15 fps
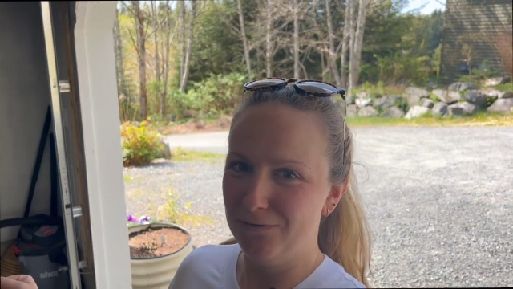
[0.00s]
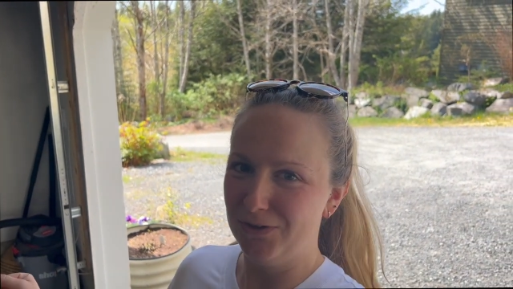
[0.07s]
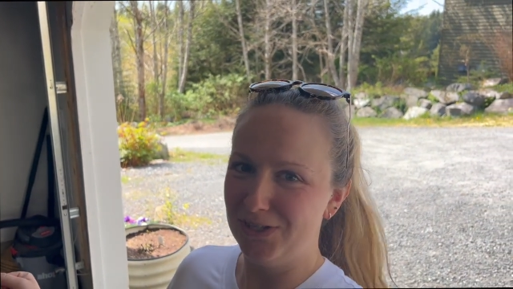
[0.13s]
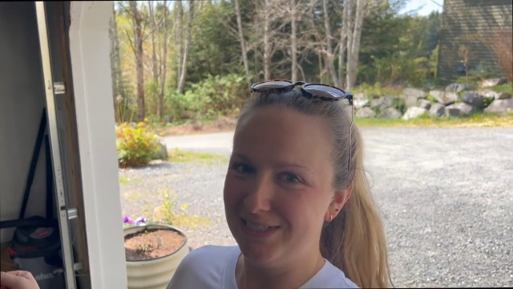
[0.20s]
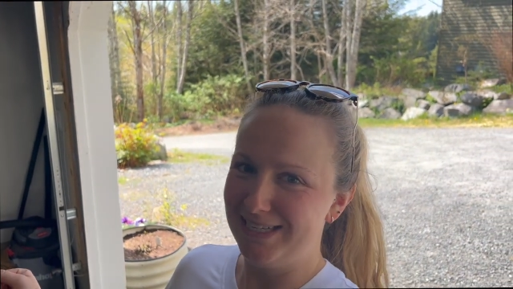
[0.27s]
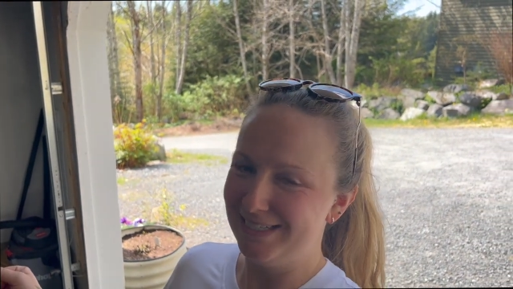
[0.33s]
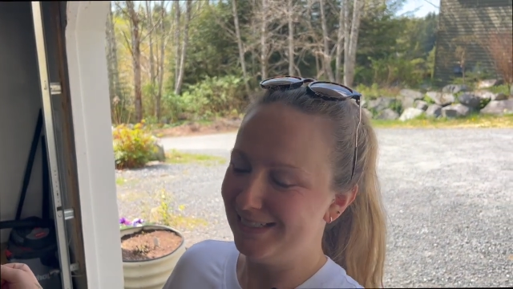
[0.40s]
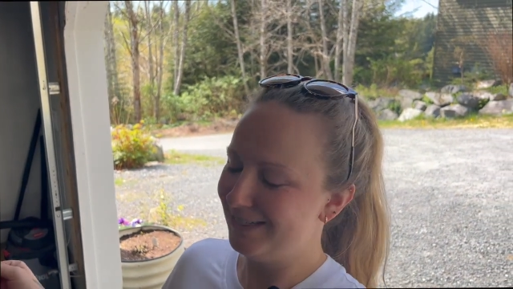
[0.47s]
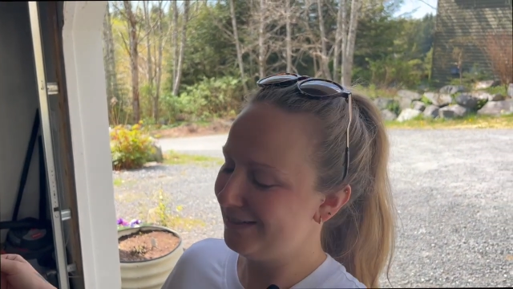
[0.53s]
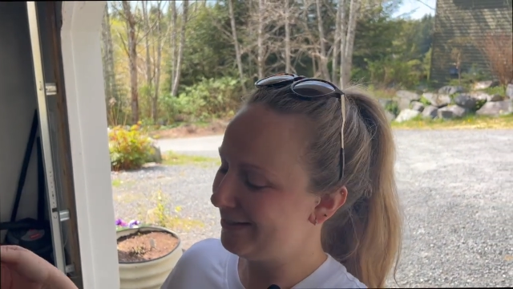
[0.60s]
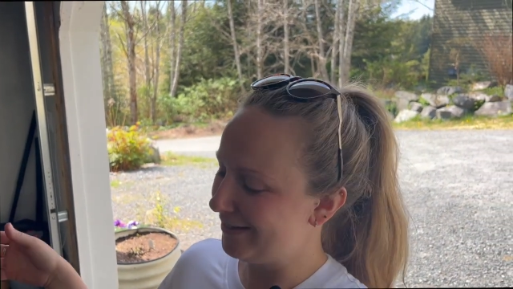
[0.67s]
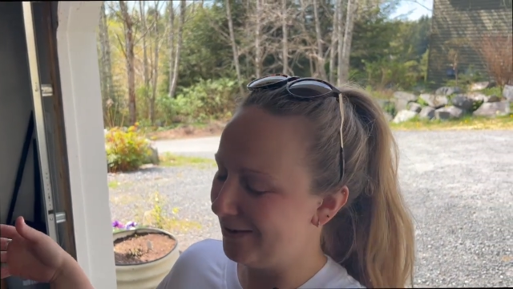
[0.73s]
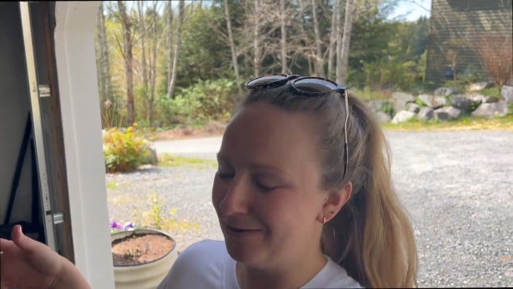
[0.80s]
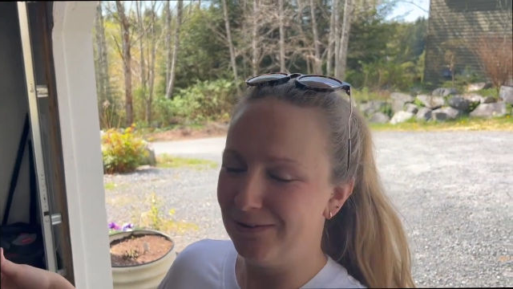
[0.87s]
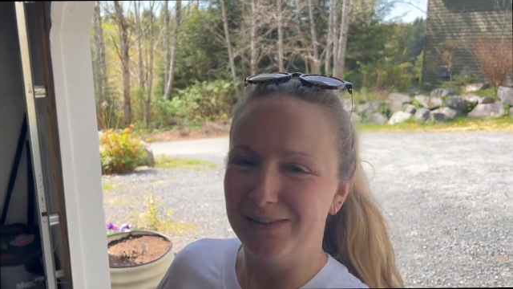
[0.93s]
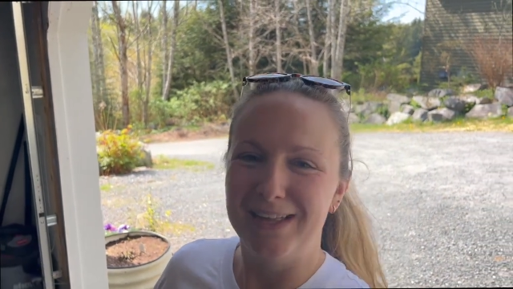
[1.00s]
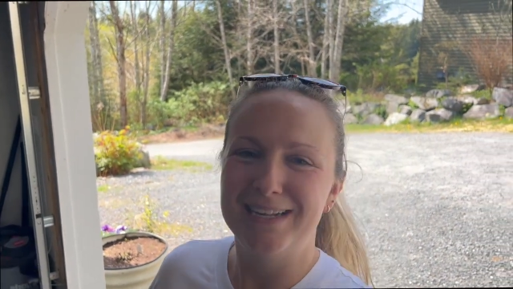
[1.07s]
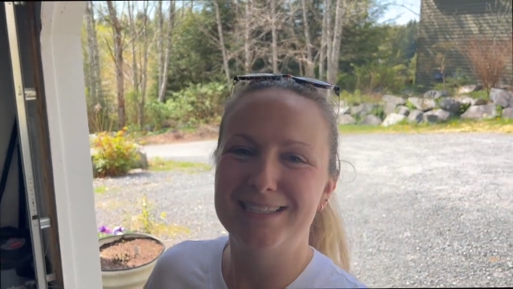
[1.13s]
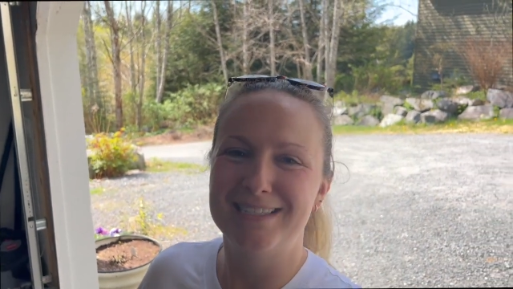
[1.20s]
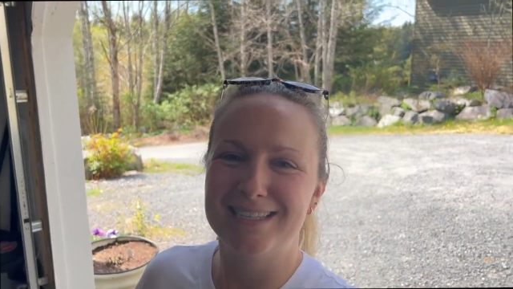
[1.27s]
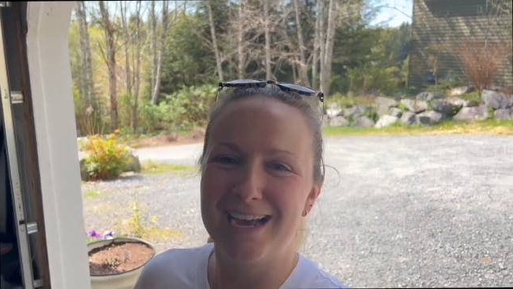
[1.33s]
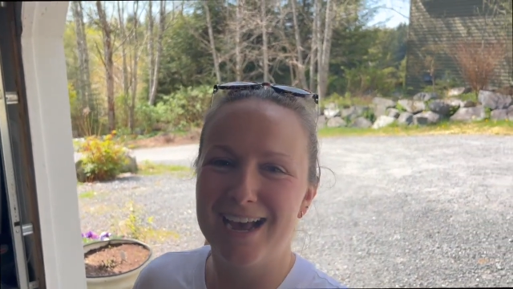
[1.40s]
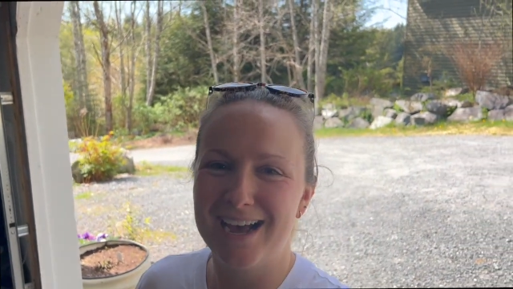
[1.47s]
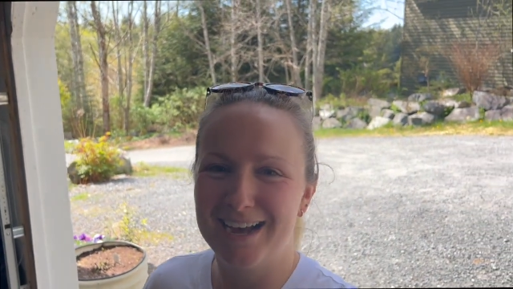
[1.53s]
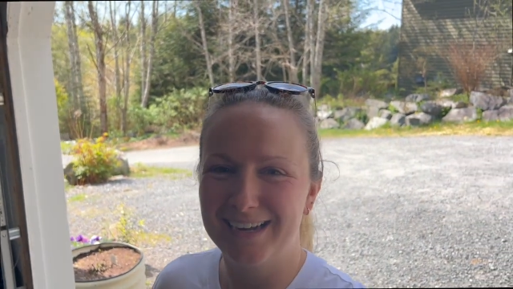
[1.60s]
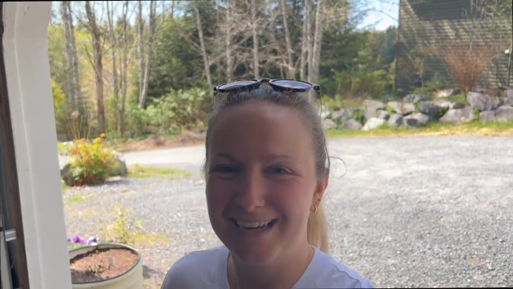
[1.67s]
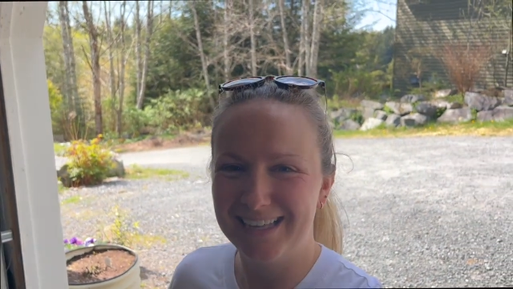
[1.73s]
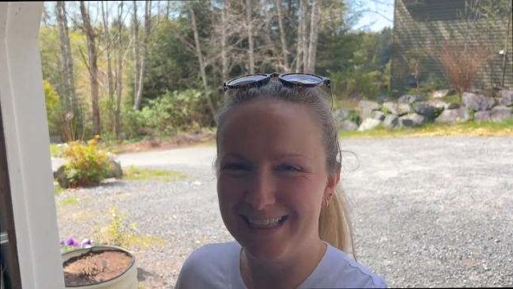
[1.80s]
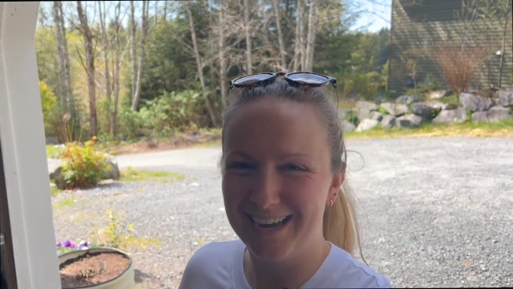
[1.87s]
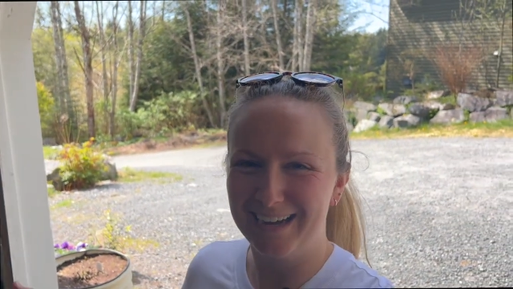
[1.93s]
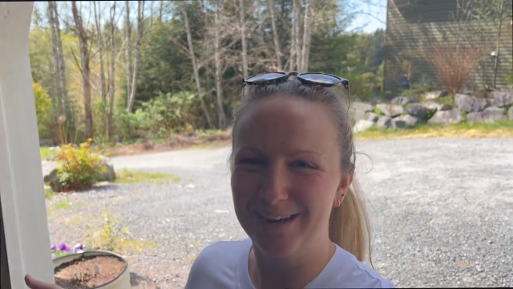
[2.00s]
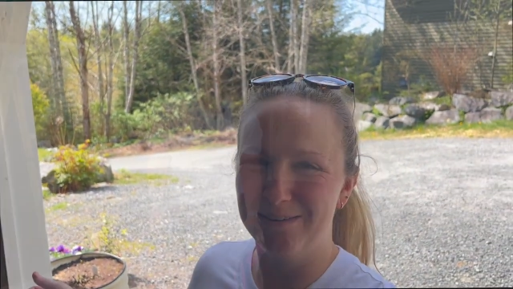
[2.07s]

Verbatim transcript: for the season. So let's uh, get that